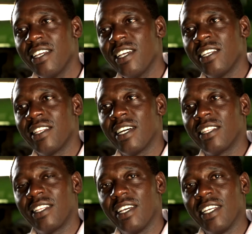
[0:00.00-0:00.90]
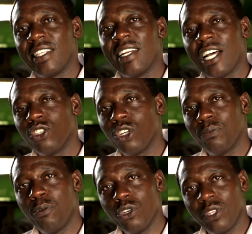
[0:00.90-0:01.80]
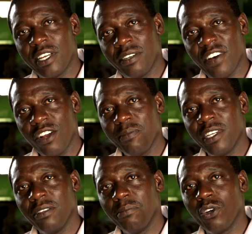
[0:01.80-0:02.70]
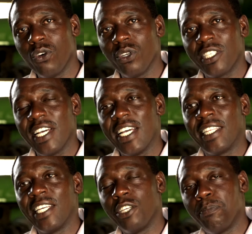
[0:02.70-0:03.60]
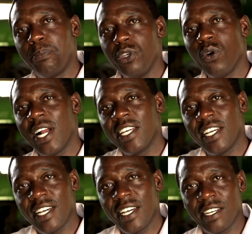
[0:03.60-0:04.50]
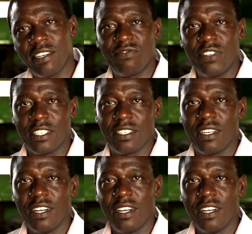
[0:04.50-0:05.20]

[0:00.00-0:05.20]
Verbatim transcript: thing is that it does not pollute the environment because it is purely electric.